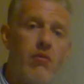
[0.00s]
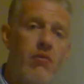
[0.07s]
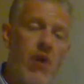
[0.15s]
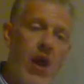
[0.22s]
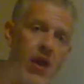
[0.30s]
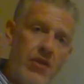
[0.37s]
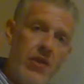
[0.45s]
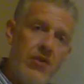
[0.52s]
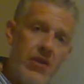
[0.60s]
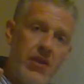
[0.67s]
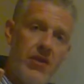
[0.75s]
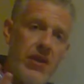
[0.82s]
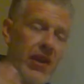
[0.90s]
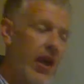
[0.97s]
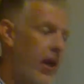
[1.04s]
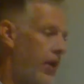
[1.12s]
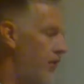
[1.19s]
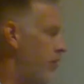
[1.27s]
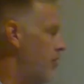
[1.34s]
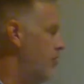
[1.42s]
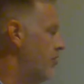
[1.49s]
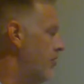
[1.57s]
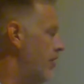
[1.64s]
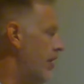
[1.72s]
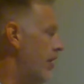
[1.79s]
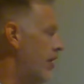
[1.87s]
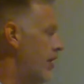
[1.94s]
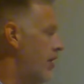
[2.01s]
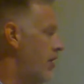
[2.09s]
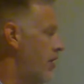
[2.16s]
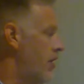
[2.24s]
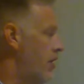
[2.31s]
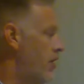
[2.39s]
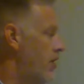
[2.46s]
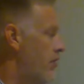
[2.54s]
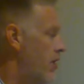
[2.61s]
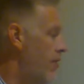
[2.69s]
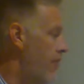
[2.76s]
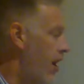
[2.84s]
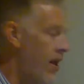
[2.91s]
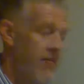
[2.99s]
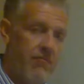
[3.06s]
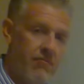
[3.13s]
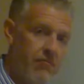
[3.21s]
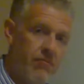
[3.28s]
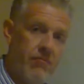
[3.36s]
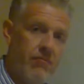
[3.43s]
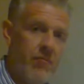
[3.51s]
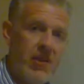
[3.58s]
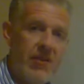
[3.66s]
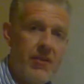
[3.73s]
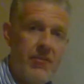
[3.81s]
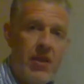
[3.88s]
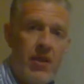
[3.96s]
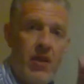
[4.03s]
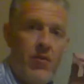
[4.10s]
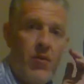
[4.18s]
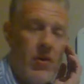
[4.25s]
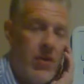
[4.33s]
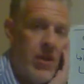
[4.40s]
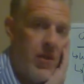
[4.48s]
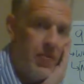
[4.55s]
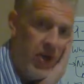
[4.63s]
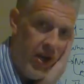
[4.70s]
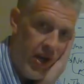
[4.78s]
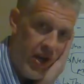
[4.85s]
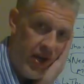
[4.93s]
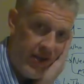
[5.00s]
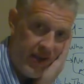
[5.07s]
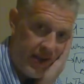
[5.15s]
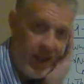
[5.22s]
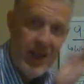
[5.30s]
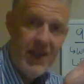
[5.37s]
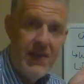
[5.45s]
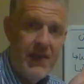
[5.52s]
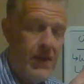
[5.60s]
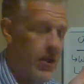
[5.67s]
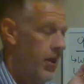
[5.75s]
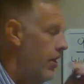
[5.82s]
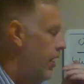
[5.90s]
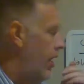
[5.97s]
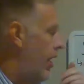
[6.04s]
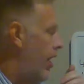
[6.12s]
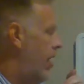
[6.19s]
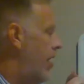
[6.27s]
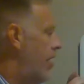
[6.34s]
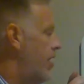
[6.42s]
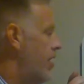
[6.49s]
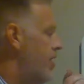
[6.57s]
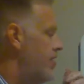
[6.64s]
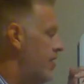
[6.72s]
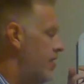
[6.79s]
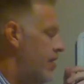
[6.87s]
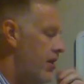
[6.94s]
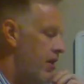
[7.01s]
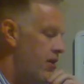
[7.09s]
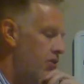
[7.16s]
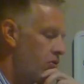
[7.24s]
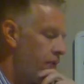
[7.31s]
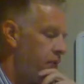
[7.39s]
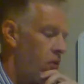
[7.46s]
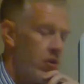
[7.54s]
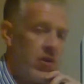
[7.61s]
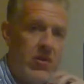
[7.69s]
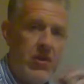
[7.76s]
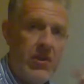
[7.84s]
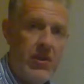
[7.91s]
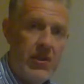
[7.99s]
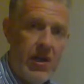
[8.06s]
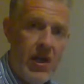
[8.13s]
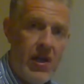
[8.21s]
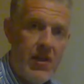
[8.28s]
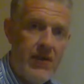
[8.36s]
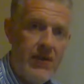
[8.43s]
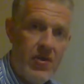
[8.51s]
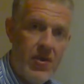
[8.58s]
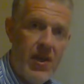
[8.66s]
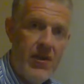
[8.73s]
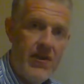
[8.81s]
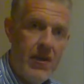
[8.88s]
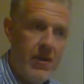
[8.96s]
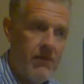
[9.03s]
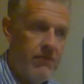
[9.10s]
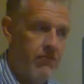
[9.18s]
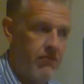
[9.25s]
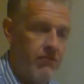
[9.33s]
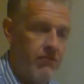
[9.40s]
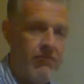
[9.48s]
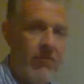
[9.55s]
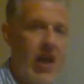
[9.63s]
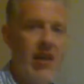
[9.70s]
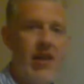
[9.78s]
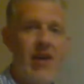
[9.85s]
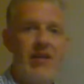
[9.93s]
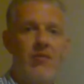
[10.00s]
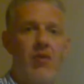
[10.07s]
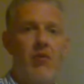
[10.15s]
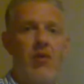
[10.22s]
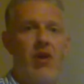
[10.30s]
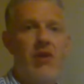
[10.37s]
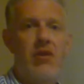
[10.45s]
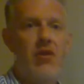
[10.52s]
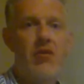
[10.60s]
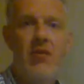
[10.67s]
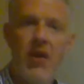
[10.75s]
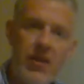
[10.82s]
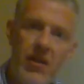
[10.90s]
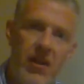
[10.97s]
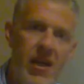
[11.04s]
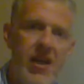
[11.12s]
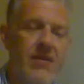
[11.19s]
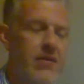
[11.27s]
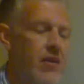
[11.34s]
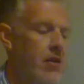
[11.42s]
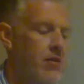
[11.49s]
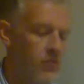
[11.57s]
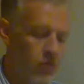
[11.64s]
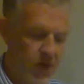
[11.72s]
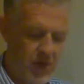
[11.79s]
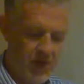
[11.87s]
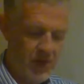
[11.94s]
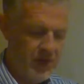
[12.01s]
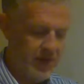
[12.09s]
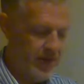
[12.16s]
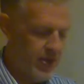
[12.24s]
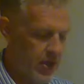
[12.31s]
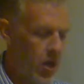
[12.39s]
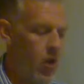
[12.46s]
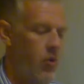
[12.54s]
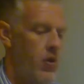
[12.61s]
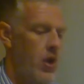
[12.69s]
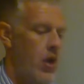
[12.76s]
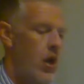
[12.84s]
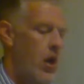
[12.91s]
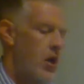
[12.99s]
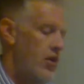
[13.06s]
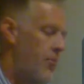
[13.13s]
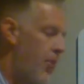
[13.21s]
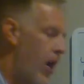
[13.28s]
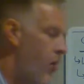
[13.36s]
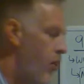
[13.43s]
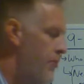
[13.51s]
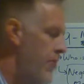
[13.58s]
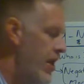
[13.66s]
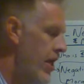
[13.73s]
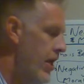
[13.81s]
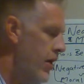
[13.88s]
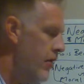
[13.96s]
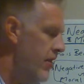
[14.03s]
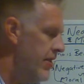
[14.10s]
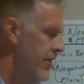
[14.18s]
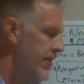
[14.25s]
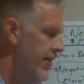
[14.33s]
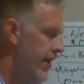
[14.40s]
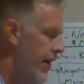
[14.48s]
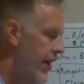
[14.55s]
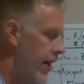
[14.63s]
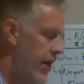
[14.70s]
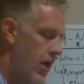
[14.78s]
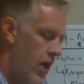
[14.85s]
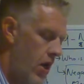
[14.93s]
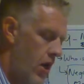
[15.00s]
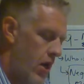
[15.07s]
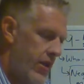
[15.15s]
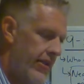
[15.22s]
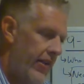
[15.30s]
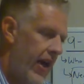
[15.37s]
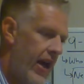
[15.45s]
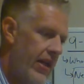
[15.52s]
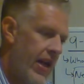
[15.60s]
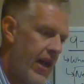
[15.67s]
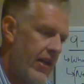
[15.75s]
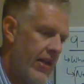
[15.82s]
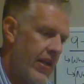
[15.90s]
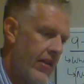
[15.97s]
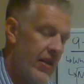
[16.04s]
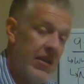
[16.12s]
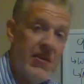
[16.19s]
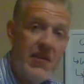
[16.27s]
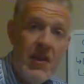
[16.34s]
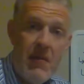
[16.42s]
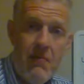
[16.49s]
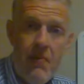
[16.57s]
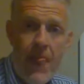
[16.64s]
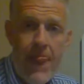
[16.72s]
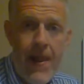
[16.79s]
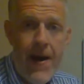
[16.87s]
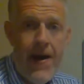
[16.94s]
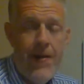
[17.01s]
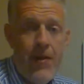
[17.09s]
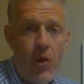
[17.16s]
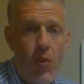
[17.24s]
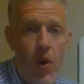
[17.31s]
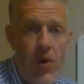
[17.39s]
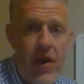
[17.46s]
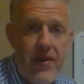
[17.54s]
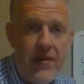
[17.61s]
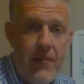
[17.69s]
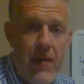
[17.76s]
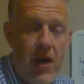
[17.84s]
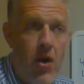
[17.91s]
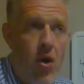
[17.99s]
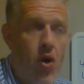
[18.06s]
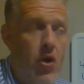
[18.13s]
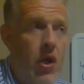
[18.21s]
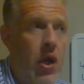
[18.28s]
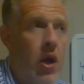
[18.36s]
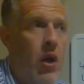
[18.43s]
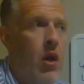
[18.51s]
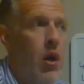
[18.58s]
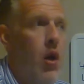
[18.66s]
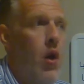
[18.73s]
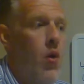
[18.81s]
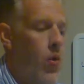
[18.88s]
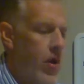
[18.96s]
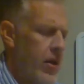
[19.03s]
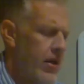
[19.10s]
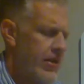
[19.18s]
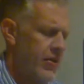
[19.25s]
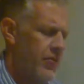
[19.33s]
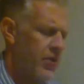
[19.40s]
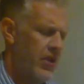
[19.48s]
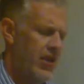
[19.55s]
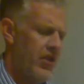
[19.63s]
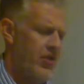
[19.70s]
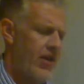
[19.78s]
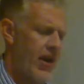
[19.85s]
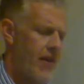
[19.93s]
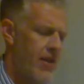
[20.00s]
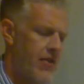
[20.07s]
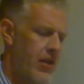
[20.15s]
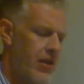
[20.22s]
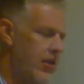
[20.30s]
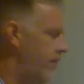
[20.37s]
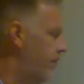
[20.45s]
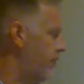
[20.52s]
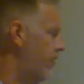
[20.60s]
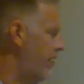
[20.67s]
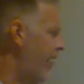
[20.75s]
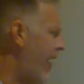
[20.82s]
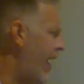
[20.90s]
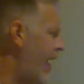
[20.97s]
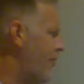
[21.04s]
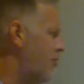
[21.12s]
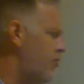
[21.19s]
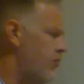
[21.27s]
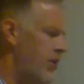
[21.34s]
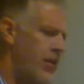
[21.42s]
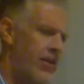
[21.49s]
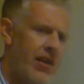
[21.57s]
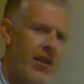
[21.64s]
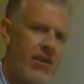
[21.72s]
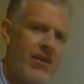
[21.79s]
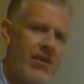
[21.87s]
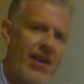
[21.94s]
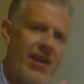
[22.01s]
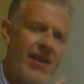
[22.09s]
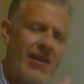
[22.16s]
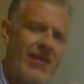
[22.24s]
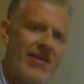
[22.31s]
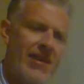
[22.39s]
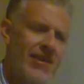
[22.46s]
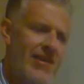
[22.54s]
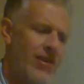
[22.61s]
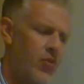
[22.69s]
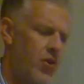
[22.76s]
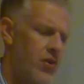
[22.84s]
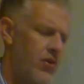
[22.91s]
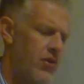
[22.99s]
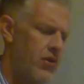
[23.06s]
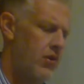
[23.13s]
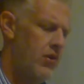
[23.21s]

right, the utility calculation. And it might be something that we're deeply at odds against. Uh, is it as straightforward as utilitarians suggest that hey, that's what we ought to do nonetheless. And Williams will say no. So bear with me here. This is uh, slide 19. This is the uh, the quote I was talking about earlier, where he does a really good job, I think, of capturing the that sense in which